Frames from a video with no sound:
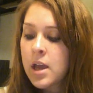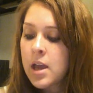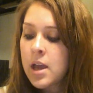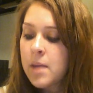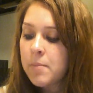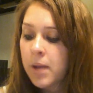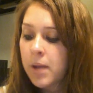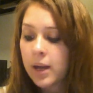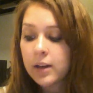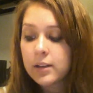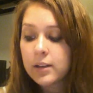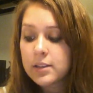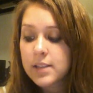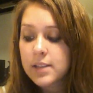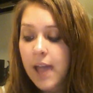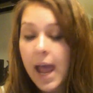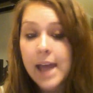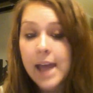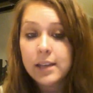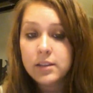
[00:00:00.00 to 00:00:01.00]
parents,
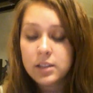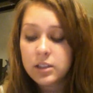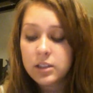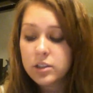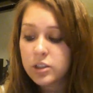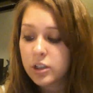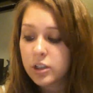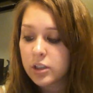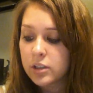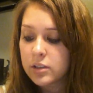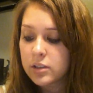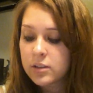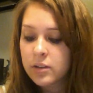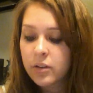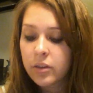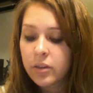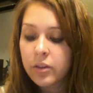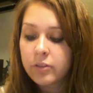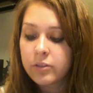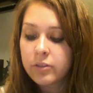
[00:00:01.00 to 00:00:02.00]
and teachers
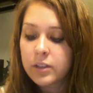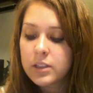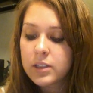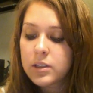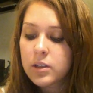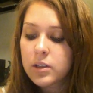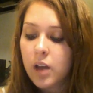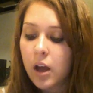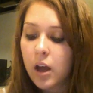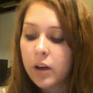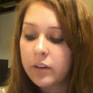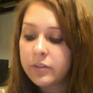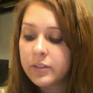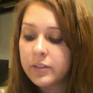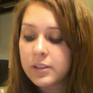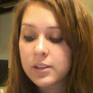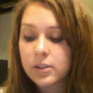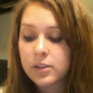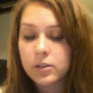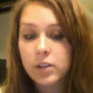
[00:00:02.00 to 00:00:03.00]
the reason of
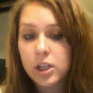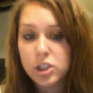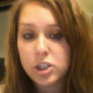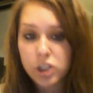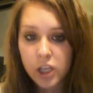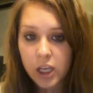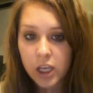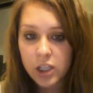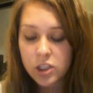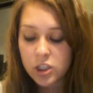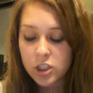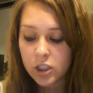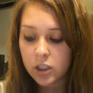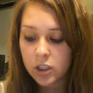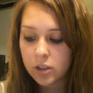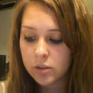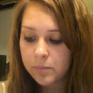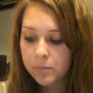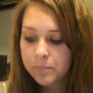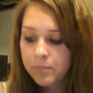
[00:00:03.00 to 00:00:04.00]
physical
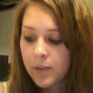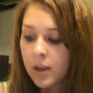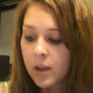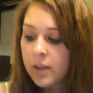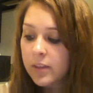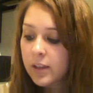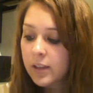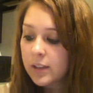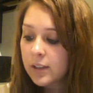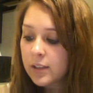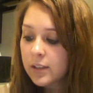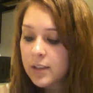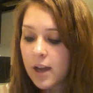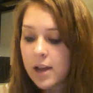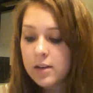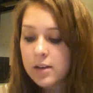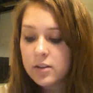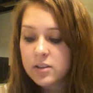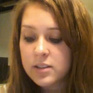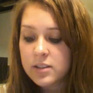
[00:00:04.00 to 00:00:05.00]
education. They need to
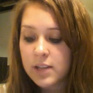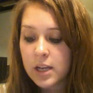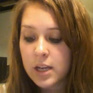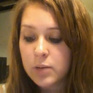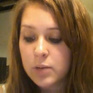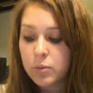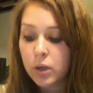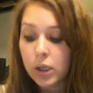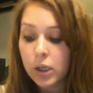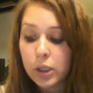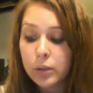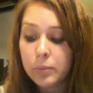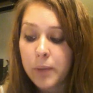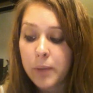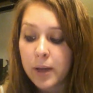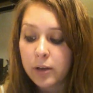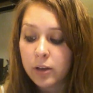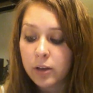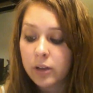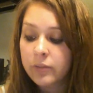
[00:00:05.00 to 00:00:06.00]
understand we are
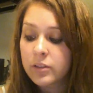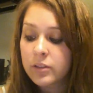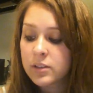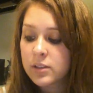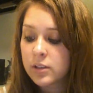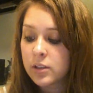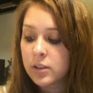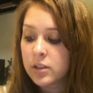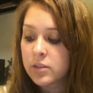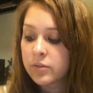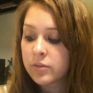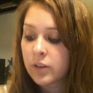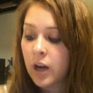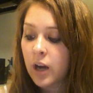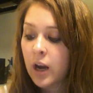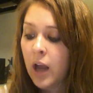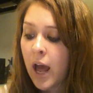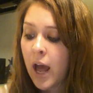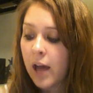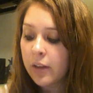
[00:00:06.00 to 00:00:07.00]
bettering the students for
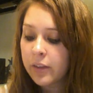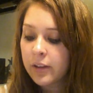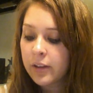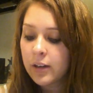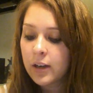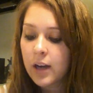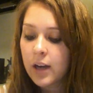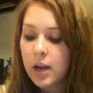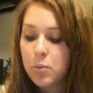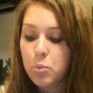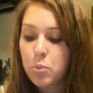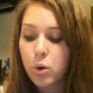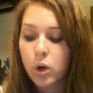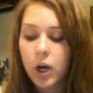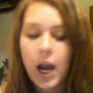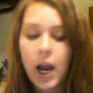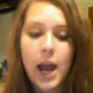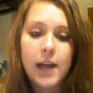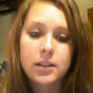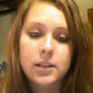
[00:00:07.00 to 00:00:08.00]
a healthier and
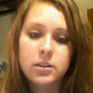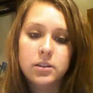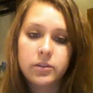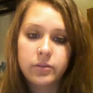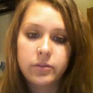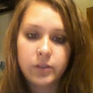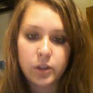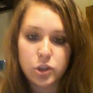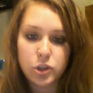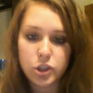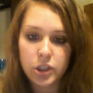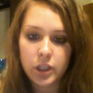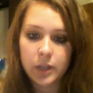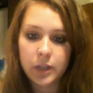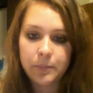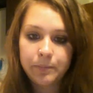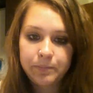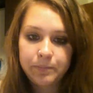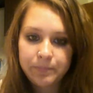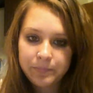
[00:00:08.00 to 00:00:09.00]
more active future.
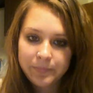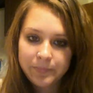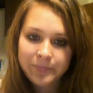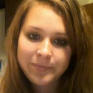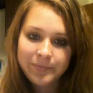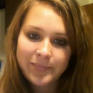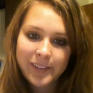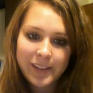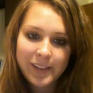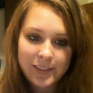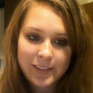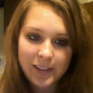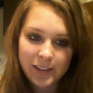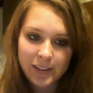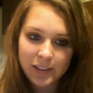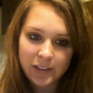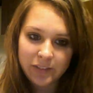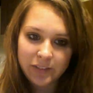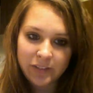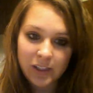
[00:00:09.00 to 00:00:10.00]
Thank
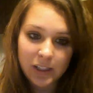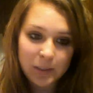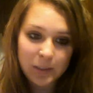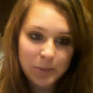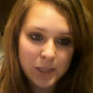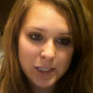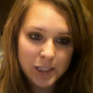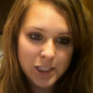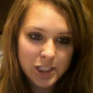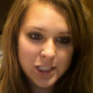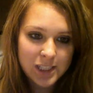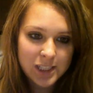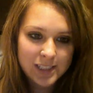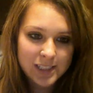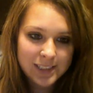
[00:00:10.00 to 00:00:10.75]
you very much.